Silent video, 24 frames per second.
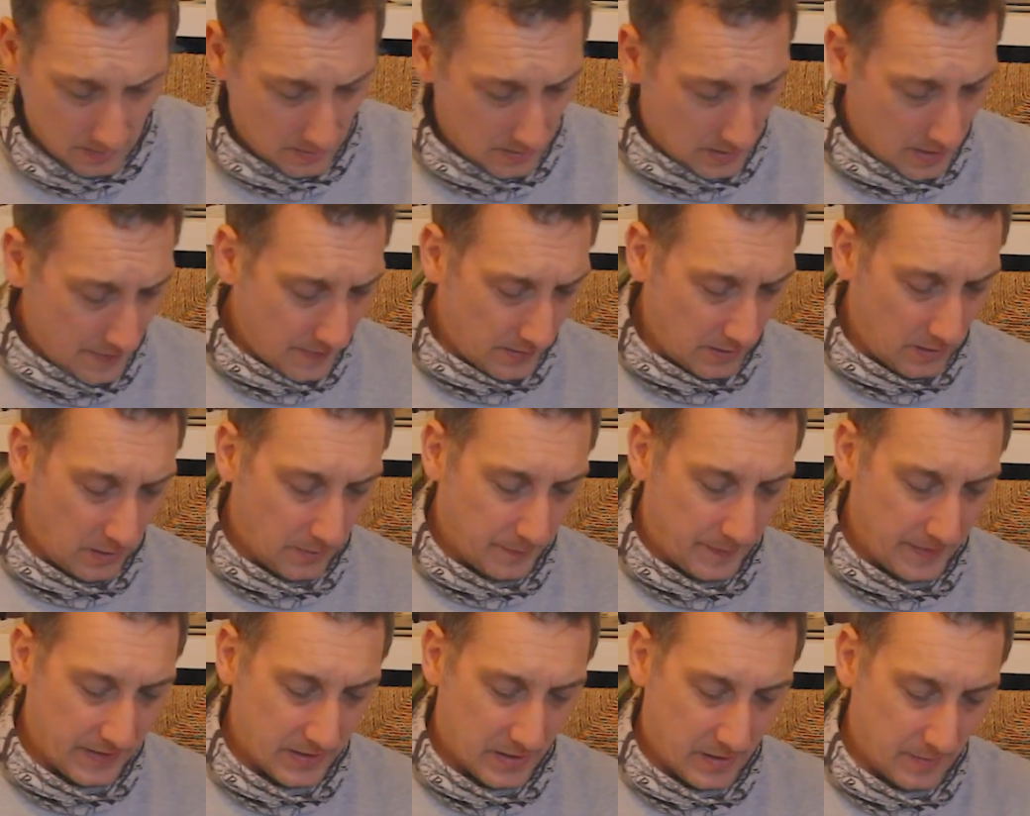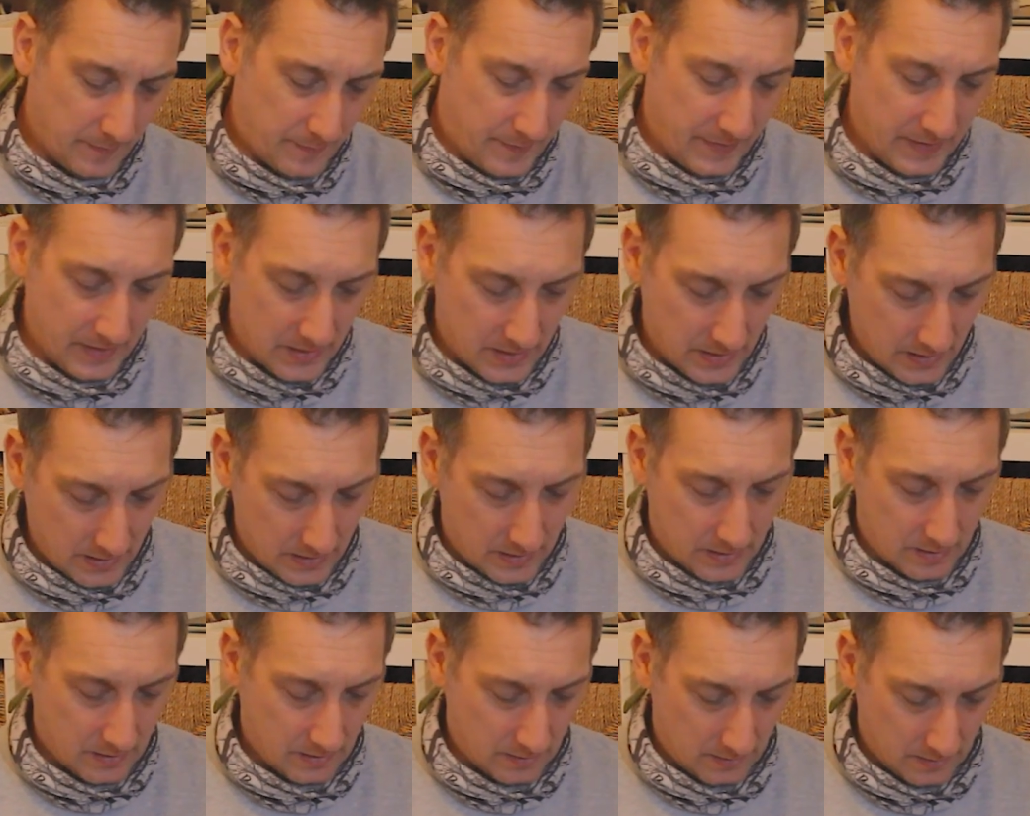Other little bits and
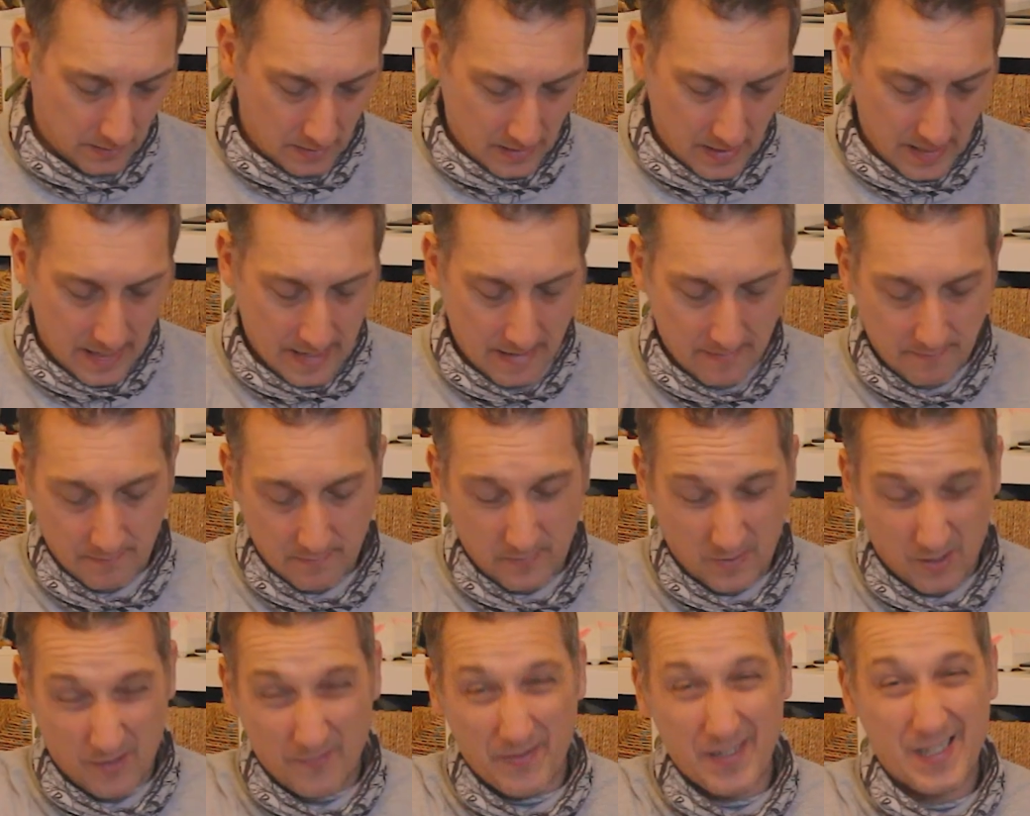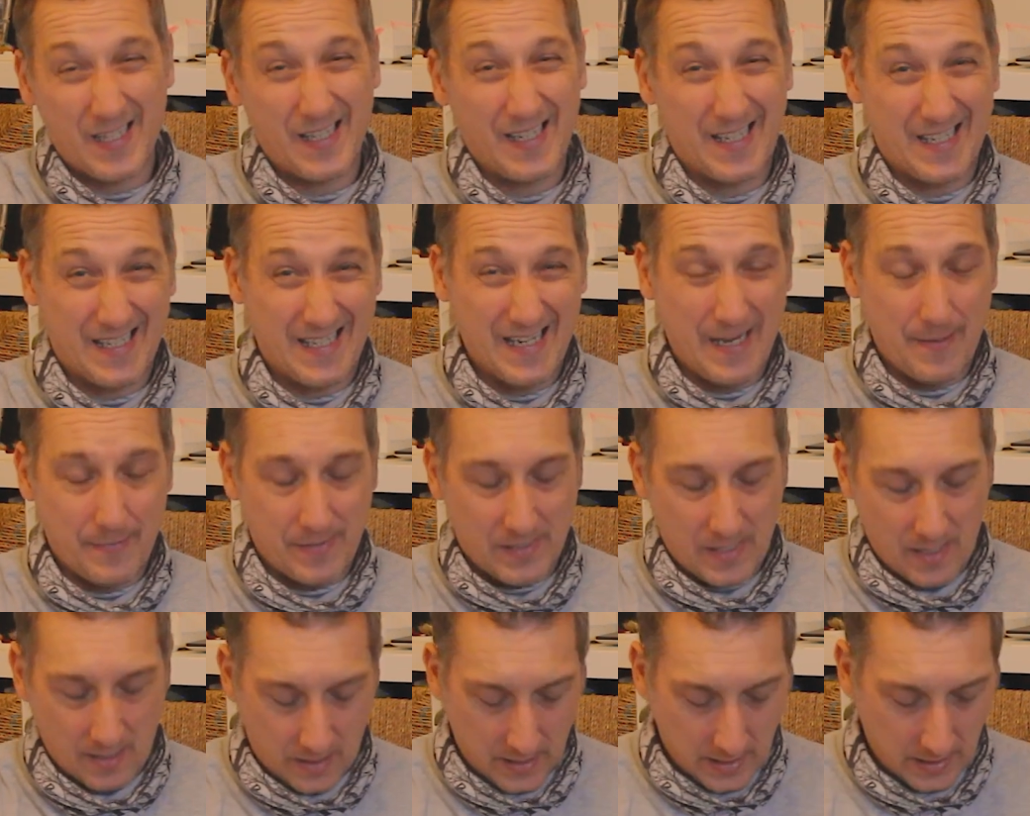pieces, obviously snips
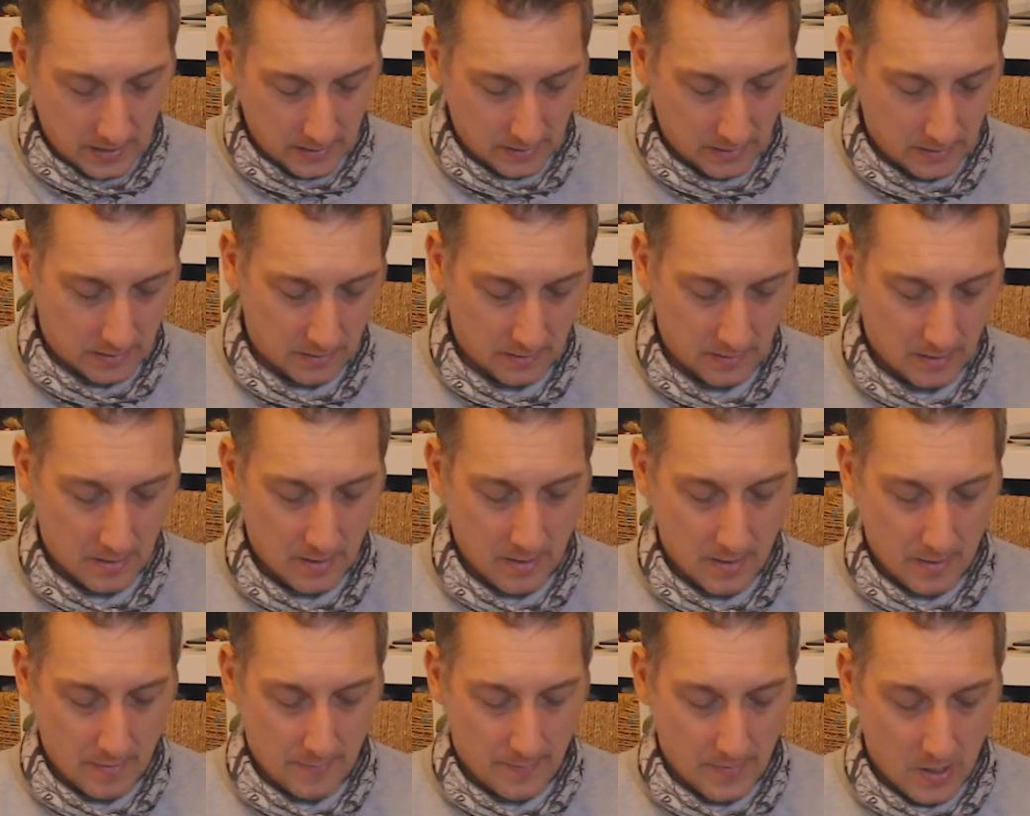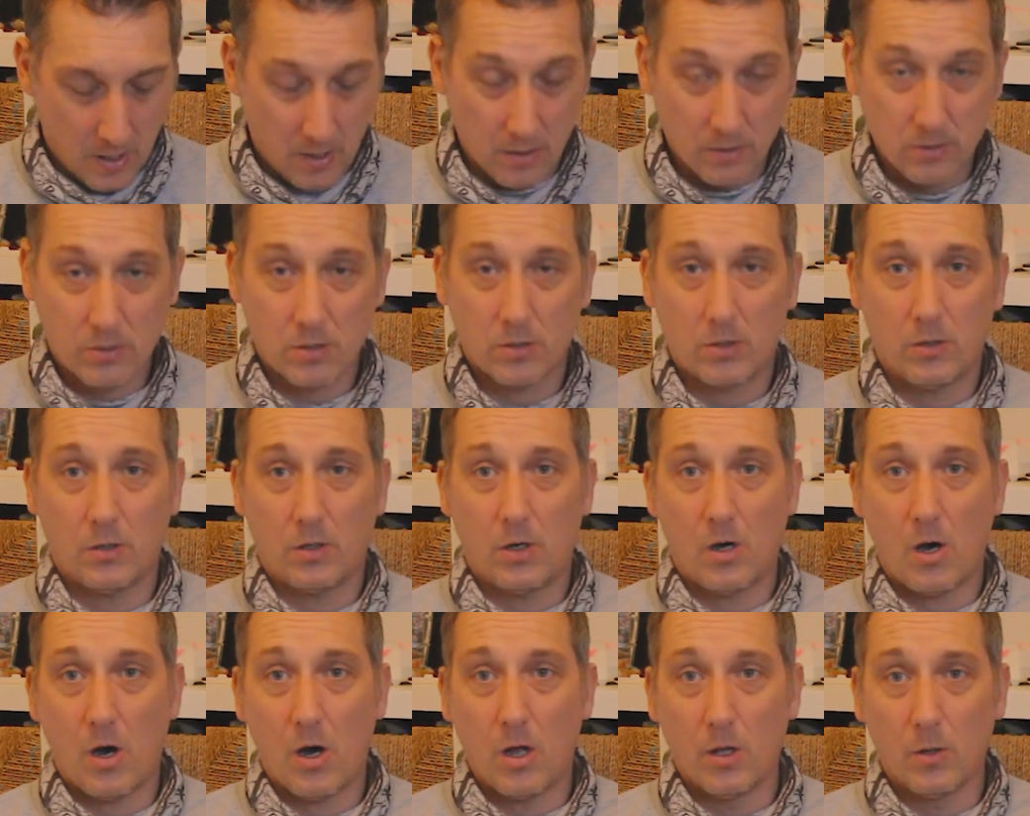and things, but
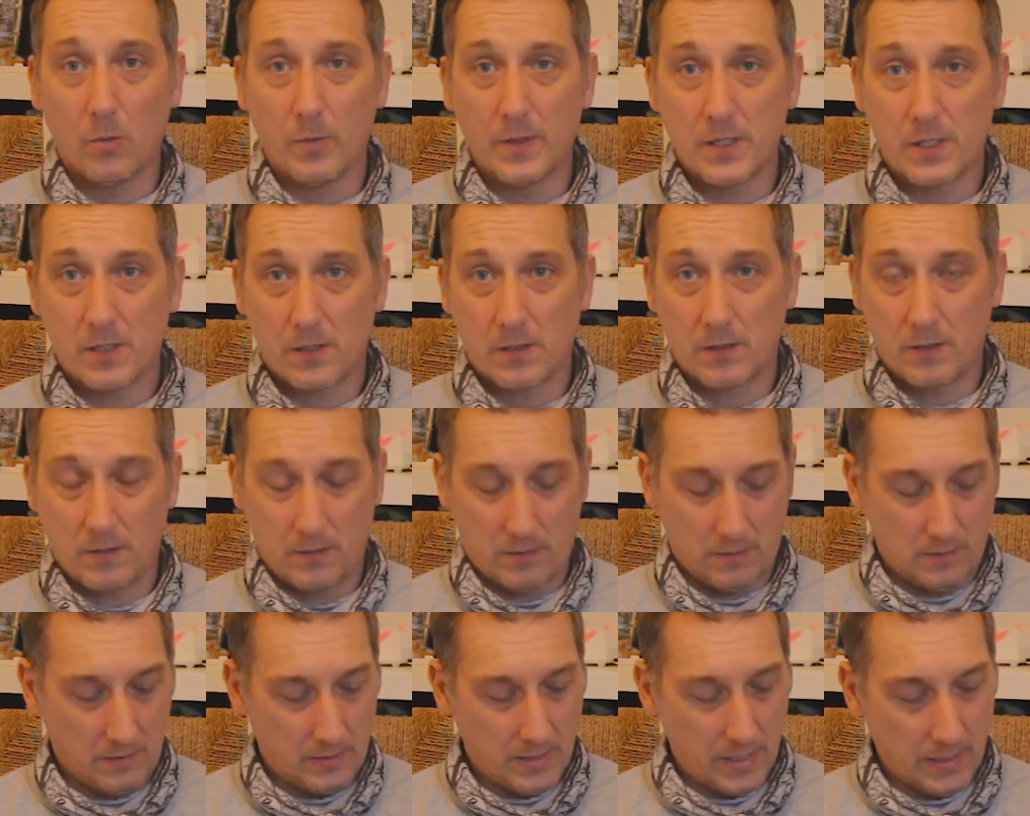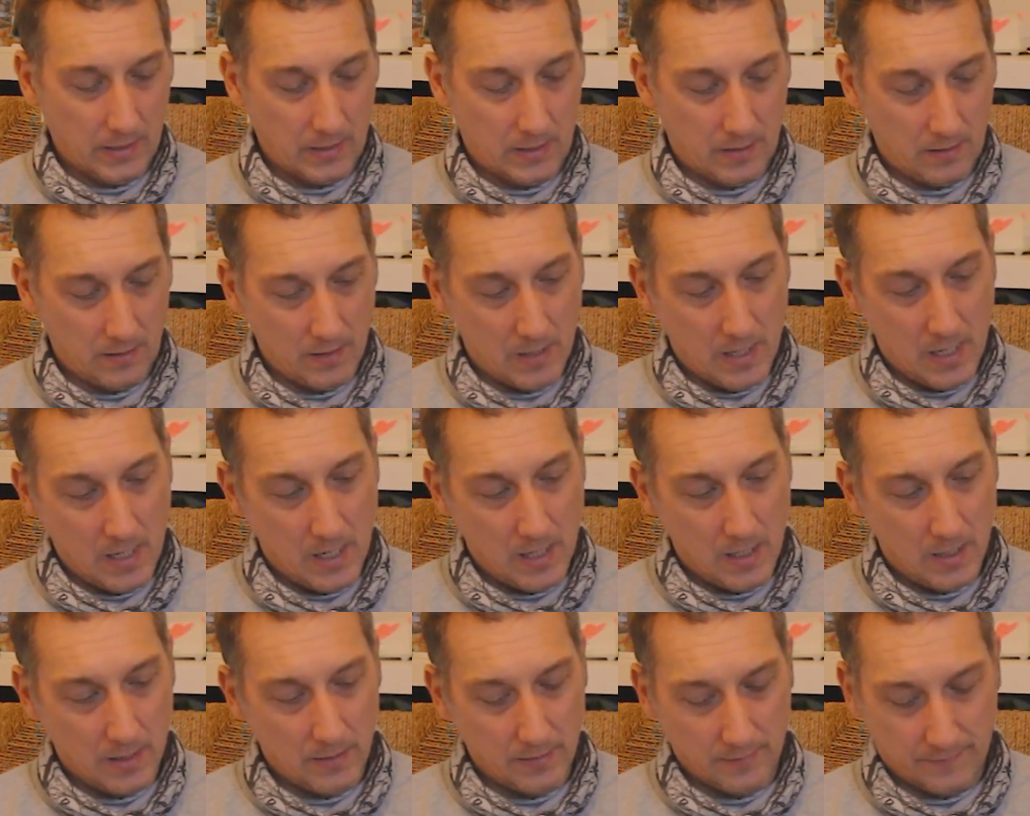also always gink
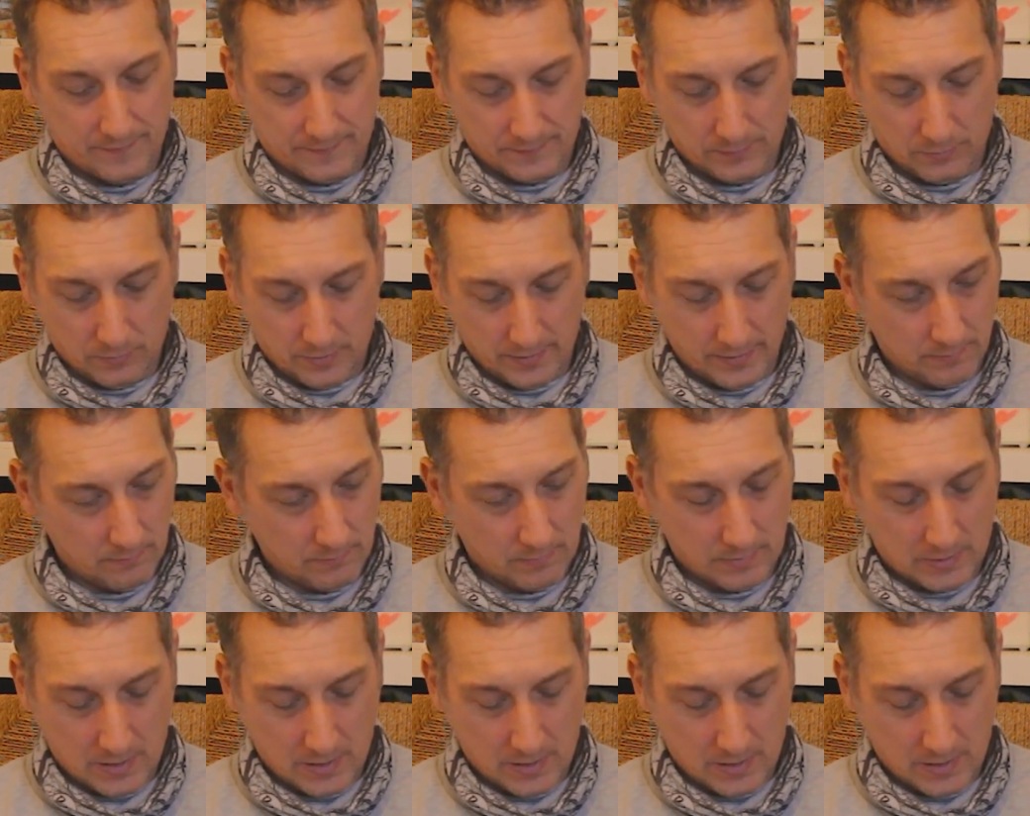and floating.